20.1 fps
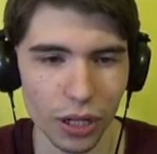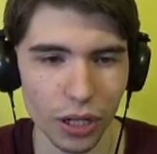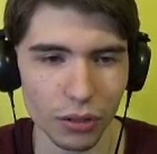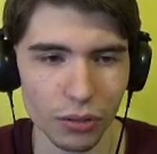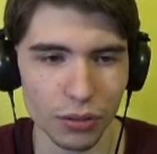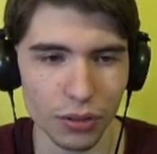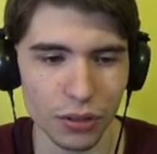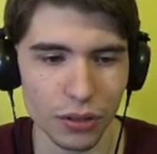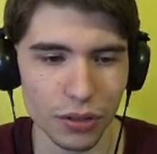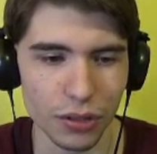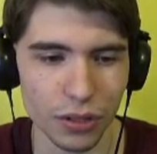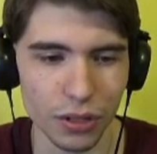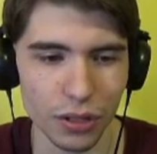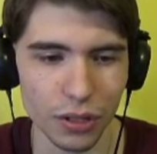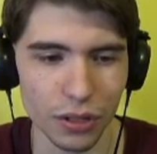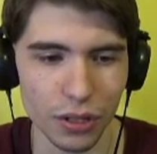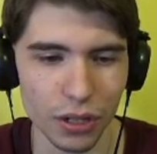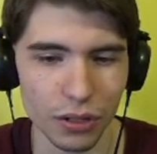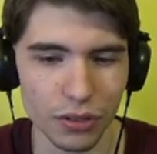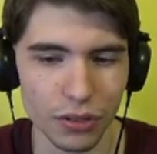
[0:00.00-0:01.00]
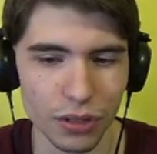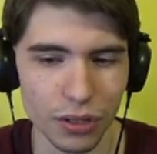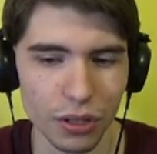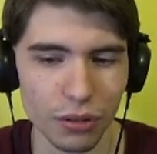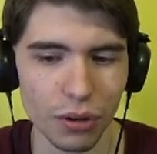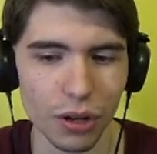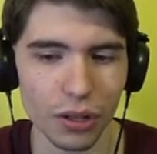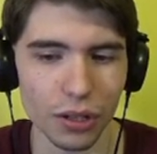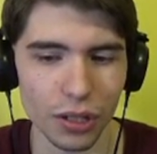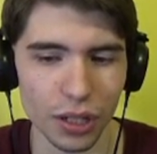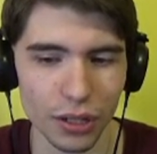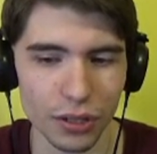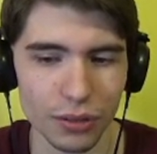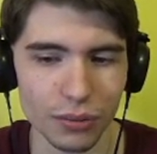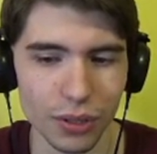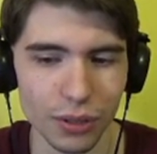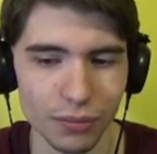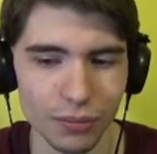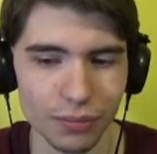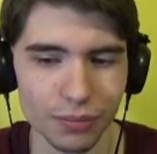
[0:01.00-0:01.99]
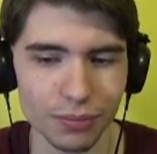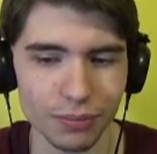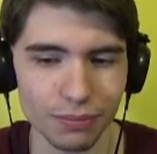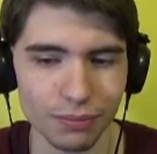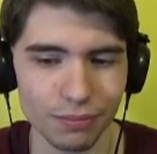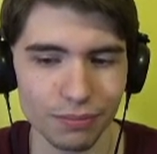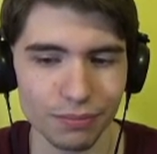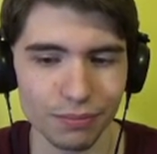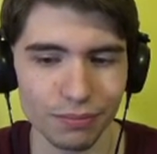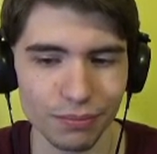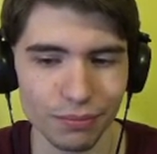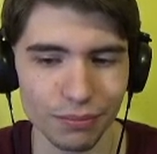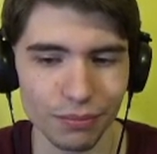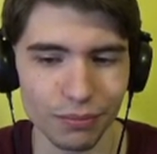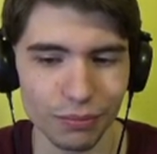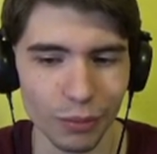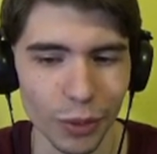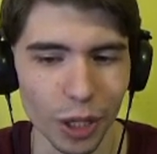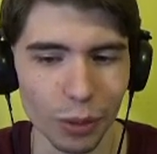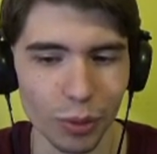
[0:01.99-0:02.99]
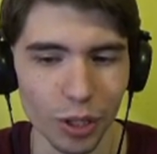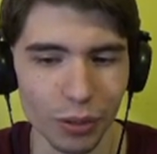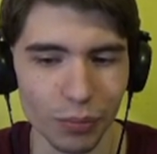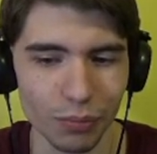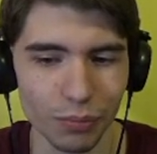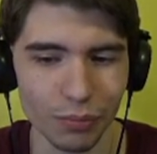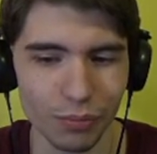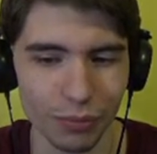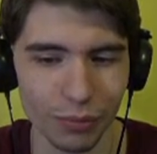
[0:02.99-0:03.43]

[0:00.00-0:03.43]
I will just, uh, I'll see you all in the next one. Maybe.